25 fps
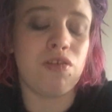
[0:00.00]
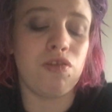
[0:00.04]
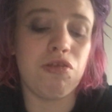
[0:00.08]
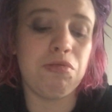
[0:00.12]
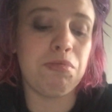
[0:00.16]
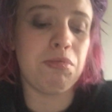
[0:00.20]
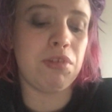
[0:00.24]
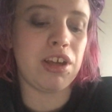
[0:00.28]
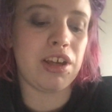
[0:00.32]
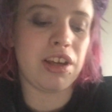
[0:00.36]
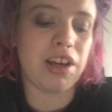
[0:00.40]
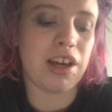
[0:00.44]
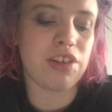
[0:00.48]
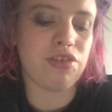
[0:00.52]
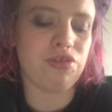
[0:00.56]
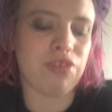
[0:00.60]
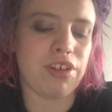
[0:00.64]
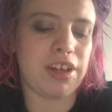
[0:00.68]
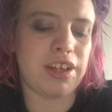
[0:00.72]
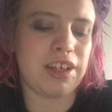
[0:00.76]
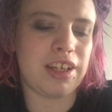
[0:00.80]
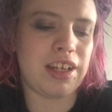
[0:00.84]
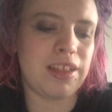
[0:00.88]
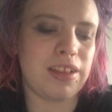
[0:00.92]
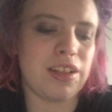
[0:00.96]
Normally, I
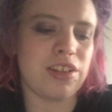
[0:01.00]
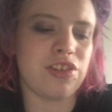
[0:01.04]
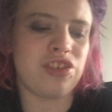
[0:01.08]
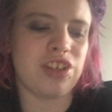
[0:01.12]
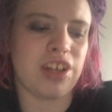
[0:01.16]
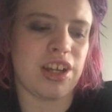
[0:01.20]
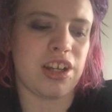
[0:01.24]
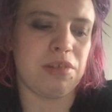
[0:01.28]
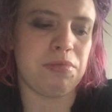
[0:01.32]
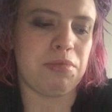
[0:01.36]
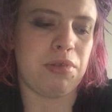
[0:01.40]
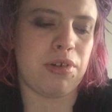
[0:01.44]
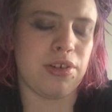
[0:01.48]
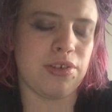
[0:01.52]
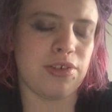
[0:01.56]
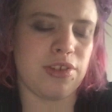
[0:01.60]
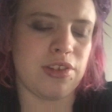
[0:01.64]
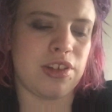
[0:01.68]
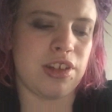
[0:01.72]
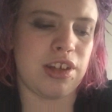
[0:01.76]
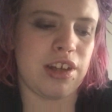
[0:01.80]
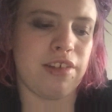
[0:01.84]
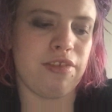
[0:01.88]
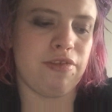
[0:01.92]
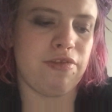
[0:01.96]
try and keep this channel
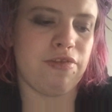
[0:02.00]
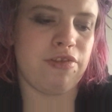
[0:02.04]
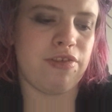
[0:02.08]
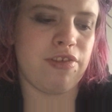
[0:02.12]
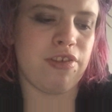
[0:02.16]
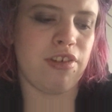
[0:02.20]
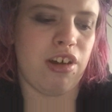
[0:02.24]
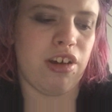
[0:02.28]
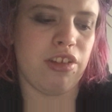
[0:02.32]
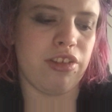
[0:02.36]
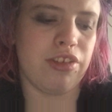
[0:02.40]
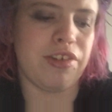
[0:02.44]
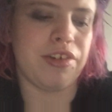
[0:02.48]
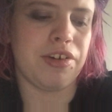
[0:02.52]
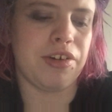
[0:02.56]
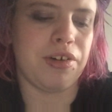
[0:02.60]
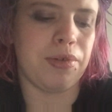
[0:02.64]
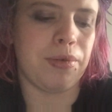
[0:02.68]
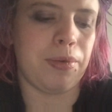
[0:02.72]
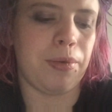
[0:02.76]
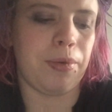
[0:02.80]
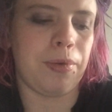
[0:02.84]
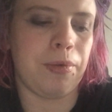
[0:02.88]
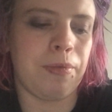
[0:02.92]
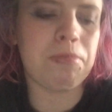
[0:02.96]
positive on the
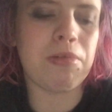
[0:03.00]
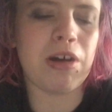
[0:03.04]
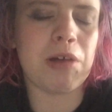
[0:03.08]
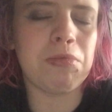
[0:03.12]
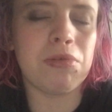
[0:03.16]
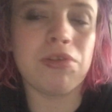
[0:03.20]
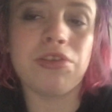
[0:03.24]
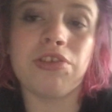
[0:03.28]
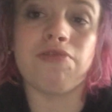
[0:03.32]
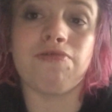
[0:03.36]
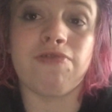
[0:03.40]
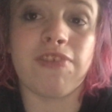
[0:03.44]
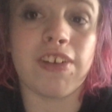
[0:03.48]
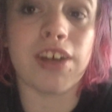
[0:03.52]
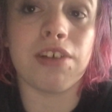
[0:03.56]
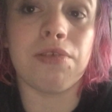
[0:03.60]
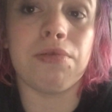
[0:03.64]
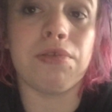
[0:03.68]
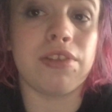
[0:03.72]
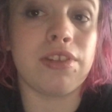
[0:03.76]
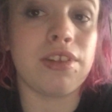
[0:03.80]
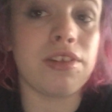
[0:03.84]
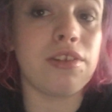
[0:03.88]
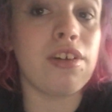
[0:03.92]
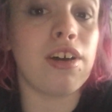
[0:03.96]
whole, but I'm also real
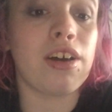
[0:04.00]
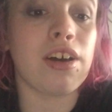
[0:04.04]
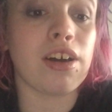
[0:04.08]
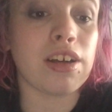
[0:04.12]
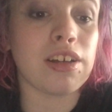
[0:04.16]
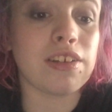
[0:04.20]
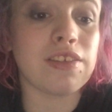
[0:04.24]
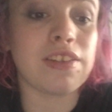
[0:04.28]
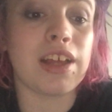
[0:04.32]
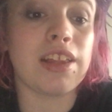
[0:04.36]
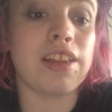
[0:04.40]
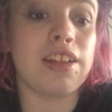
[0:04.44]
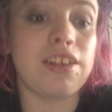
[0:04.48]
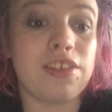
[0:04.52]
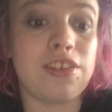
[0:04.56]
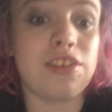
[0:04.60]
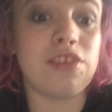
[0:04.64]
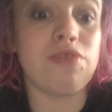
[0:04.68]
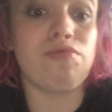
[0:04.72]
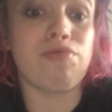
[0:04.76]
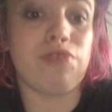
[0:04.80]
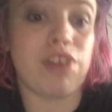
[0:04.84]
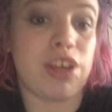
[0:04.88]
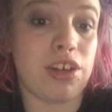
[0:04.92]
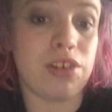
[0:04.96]
with you guys, and this
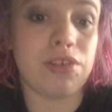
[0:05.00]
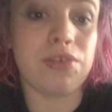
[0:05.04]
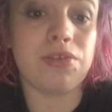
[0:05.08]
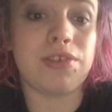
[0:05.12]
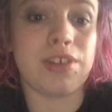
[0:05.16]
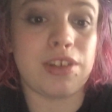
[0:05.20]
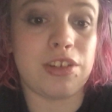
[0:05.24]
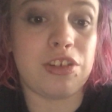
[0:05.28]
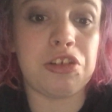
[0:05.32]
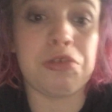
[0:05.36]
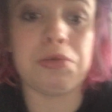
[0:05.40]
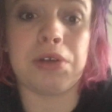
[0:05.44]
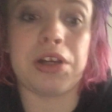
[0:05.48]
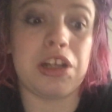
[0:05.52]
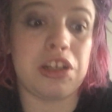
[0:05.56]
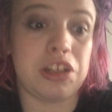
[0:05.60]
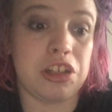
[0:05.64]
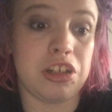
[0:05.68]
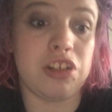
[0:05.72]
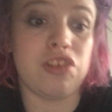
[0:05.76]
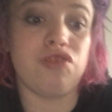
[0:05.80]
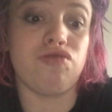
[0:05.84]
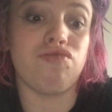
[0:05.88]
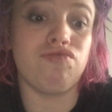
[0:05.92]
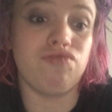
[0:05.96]
is a real
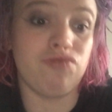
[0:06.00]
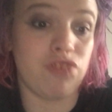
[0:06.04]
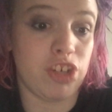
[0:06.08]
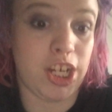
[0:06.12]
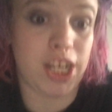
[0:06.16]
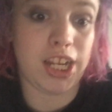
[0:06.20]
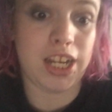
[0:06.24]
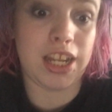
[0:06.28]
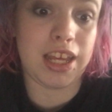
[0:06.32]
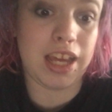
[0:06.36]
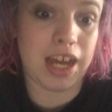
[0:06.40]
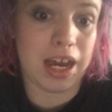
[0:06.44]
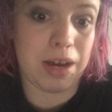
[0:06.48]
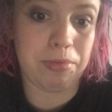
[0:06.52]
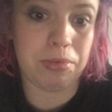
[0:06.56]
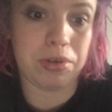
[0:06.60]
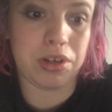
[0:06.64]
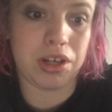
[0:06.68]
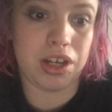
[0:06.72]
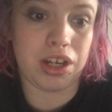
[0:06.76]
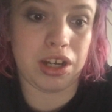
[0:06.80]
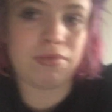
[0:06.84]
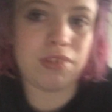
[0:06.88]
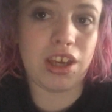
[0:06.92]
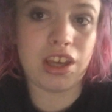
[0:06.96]
situation. It's really
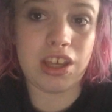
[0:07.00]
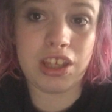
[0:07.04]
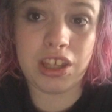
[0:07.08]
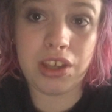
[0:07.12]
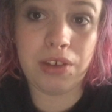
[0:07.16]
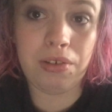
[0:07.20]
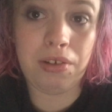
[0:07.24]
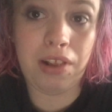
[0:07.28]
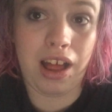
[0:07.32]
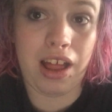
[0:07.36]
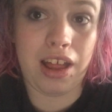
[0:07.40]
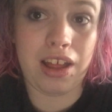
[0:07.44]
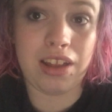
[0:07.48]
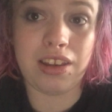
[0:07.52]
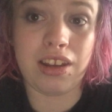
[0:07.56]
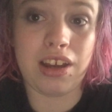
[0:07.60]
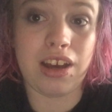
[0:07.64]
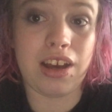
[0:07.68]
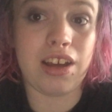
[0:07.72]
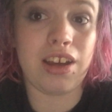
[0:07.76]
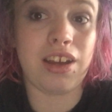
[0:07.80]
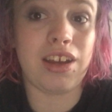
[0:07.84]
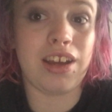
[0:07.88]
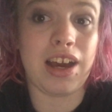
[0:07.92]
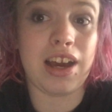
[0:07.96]
happening. At UCAN,
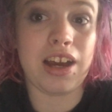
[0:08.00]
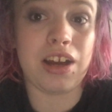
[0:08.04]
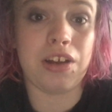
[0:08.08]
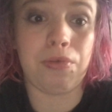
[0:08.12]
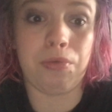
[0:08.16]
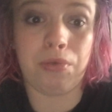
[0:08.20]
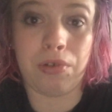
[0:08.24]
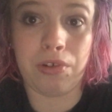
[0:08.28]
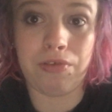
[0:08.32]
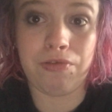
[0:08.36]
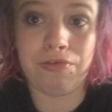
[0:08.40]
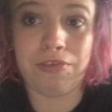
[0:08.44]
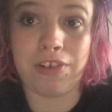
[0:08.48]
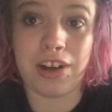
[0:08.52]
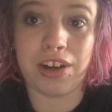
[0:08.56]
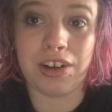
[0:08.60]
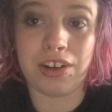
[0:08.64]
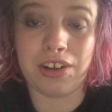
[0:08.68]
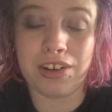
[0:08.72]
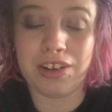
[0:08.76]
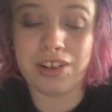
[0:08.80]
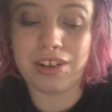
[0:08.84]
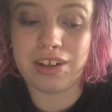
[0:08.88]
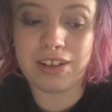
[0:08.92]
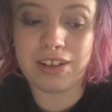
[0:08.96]
I had one
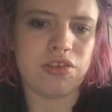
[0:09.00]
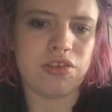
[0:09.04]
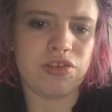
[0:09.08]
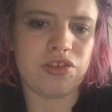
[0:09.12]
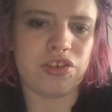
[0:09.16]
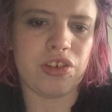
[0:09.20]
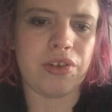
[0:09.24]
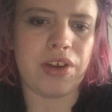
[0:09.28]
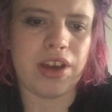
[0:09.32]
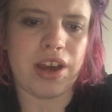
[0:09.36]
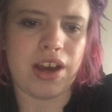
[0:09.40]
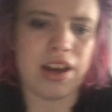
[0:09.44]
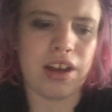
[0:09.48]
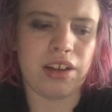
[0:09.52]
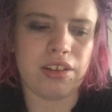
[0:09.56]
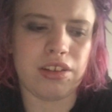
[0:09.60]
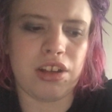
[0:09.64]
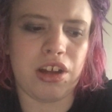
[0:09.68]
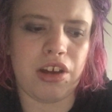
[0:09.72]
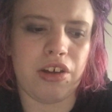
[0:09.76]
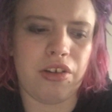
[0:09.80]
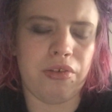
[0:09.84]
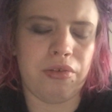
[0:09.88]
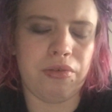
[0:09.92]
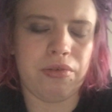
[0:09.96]
friend. So yeah,
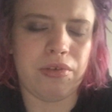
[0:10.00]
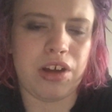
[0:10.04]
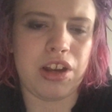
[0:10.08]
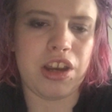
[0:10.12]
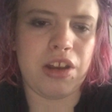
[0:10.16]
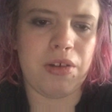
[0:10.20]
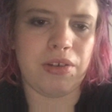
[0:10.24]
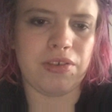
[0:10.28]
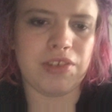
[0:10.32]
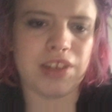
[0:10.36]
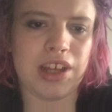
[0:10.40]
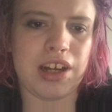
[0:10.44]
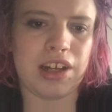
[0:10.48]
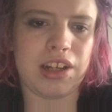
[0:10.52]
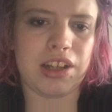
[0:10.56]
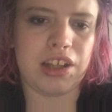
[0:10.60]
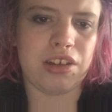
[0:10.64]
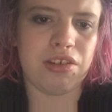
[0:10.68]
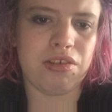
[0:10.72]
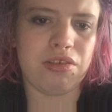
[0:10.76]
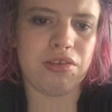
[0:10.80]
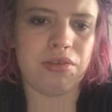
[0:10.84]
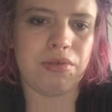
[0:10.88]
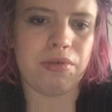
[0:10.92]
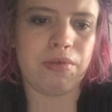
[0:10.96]
no, I know
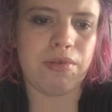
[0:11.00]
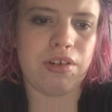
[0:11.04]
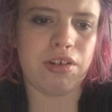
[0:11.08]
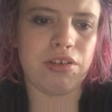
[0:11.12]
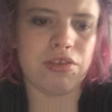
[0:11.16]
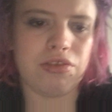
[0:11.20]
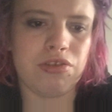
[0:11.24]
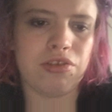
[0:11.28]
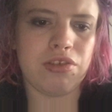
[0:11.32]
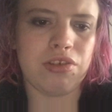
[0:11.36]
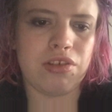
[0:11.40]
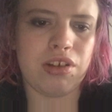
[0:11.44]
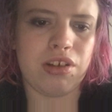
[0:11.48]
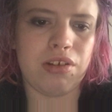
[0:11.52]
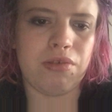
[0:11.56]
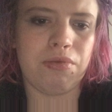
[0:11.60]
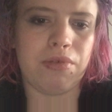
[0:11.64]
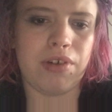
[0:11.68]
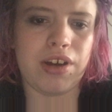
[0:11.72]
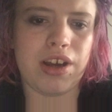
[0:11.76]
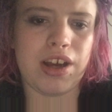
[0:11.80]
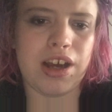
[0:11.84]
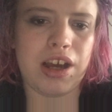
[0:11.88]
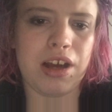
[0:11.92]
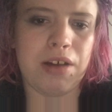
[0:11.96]
exactly who it was and
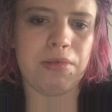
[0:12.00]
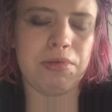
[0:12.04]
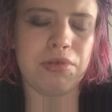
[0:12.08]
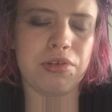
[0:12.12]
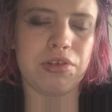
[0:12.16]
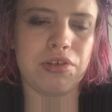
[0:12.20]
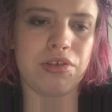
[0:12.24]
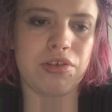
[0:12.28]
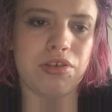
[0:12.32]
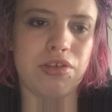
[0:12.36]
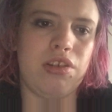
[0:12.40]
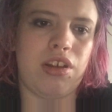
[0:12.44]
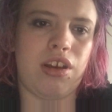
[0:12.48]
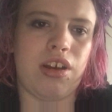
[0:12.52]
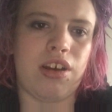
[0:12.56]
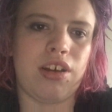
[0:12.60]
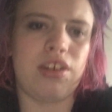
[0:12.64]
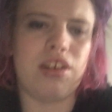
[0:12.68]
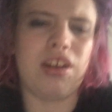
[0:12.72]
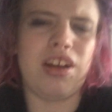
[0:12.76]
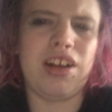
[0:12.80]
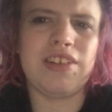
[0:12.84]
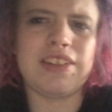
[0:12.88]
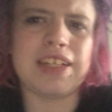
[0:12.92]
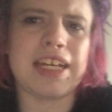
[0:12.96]
why it happened.
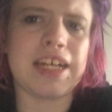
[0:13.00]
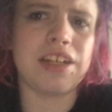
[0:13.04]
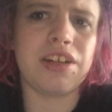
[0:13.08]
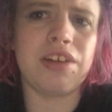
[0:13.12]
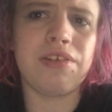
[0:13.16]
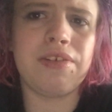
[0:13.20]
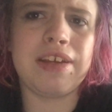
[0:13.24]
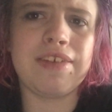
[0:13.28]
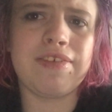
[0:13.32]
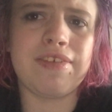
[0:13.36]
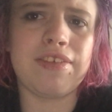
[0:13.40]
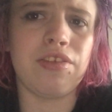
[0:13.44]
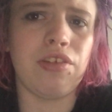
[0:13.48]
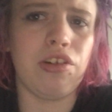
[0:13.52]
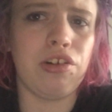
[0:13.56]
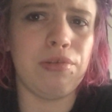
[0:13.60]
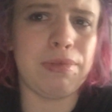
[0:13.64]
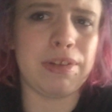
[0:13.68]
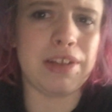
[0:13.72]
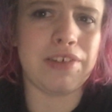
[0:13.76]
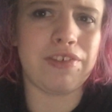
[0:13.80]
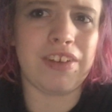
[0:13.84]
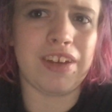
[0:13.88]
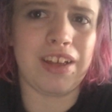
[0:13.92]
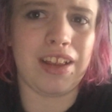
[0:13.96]
And like I said, I don't even
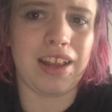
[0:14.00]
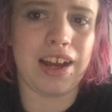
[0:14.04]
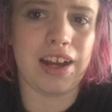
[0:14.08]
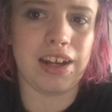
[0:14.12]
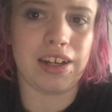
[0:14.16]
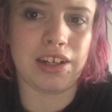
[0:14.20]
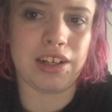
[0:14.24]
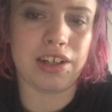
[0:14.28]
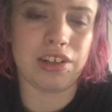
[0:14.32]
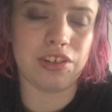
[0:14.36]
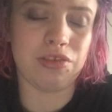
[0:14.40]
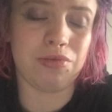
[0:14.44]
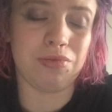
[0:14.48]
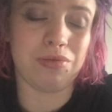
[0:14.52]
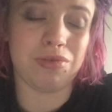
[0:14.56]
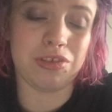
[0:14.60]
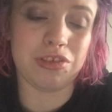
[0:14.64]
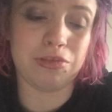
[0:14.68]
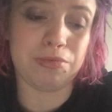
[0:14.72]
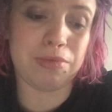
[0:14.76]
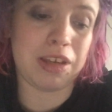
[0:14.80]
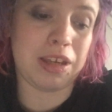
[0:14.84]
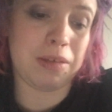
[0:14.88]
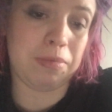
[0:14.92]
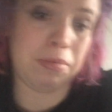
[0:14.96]
normally feel anger
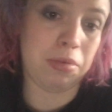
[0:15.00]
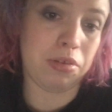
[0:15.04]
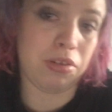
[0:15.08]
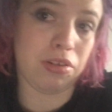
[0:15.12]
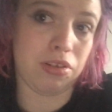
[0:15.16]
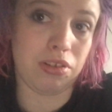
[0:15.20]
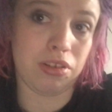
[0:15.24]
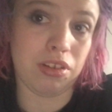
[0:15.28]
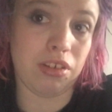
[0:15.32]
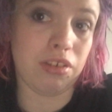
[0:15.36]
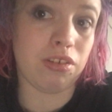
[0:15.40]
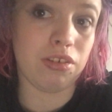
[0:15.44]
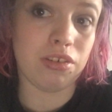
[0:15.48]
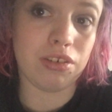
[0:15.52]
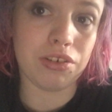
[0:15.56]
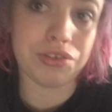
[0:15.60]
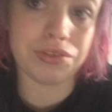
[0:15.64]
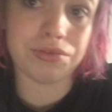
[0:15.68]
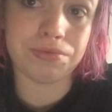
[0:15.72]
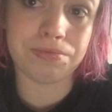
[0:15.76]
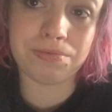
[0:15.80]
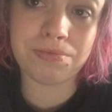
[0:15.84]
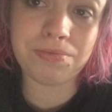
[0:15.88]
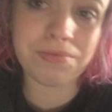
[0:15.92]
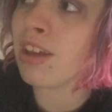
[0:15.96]
towards people
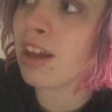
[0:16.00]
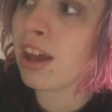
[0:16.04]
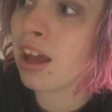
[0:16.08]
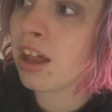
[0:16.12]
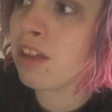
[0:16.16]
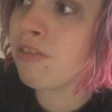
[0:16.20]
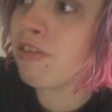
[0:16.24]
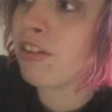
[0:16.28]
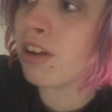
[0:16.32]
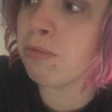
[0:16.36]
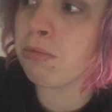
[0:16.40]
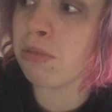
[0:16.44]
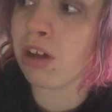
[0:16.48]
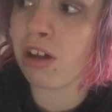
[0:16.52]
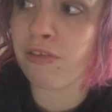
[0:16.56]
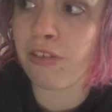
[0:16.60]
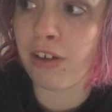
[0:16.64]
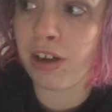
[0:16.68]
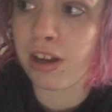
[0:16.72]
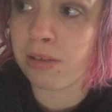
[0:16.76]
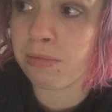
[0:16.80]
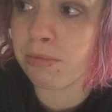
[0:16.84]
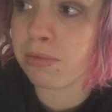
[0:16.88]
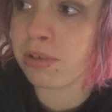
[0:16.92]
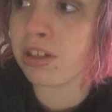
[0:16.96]
or anything. I'm not a
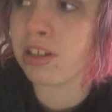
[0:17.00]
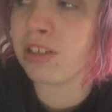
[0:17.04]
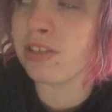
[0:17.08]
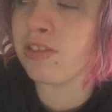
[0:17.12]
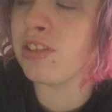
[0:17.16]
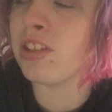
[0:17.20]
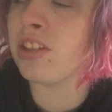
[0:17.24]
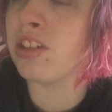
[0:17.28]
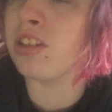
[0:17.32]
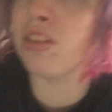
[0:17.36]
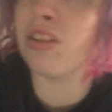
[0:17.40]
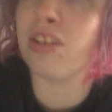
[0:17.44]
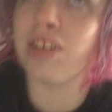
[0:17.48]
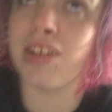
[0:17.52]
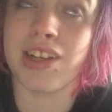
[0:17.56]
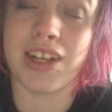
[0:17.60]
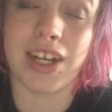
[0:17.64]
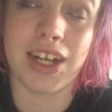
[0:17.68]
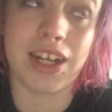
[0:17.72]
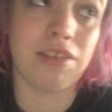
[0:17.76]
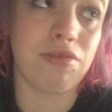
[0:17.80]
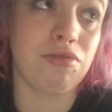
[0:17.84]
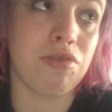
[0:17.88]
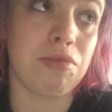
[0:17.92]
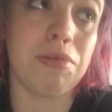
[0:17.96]
violent person, not an
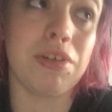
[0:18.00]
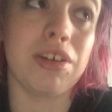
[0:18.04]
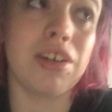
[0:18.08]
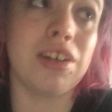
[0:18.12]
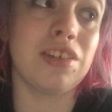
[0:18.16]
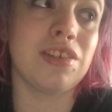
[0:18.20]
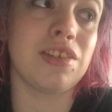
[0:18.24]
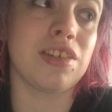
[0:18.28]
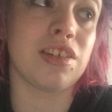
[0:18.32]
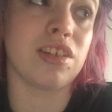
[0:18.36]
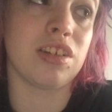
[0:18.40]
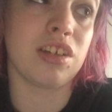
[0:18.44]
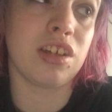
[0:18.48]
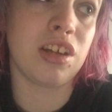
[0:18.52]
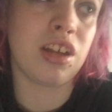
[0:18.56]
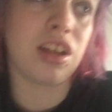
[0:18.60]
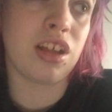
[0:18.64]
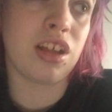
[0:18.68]
angry person.